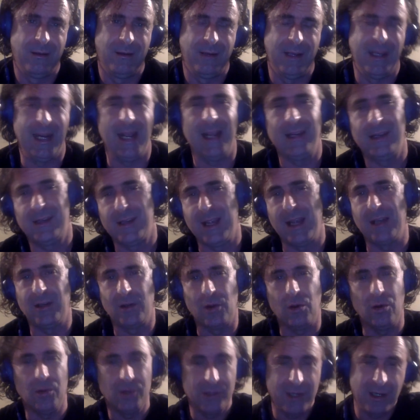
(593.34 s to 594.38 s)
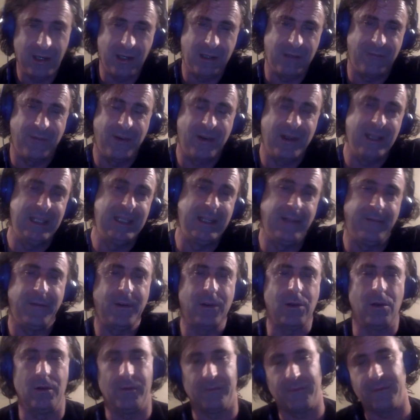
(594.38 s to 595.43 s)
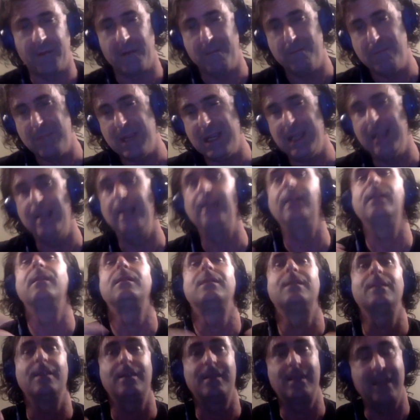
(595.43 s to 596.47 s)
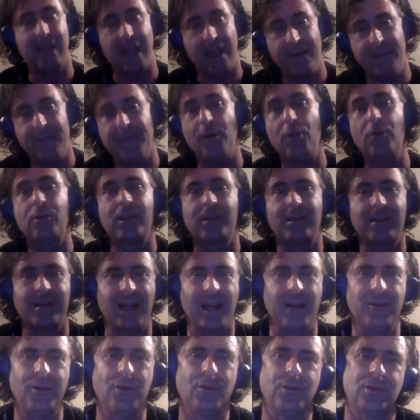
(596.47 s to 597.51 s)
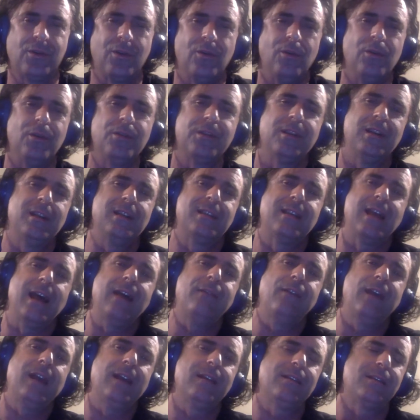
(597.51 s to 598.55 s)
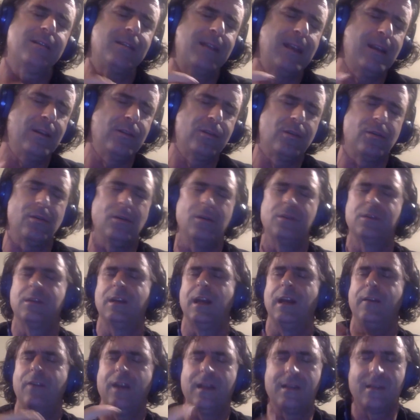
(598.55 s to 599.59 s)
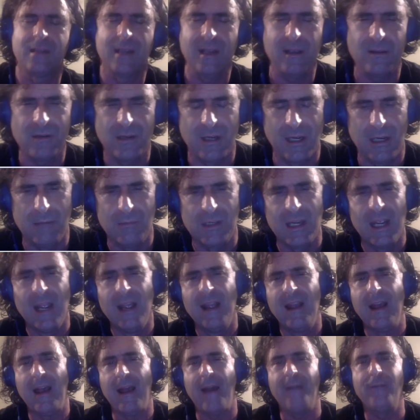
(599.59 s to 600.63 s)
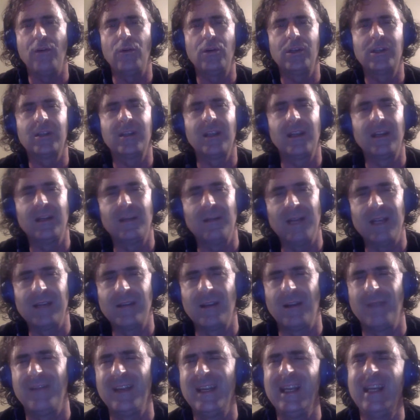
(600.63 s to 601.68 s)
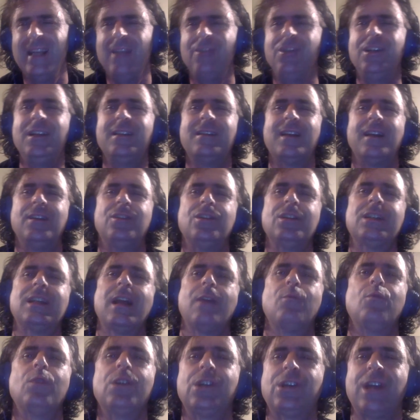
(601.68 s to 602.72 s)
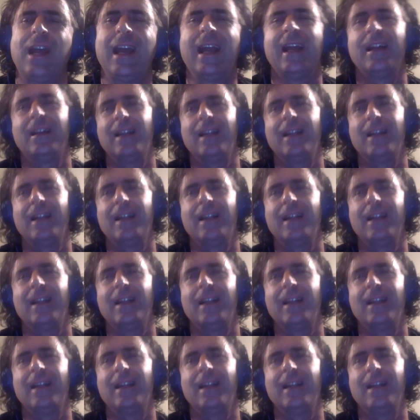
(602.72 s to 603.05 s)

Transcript: and I set goals, and it's very difficult for me to stay focused on those goals. And as I've had sales goals and I've had sales teams, I've always said to myself, geez, I wish I had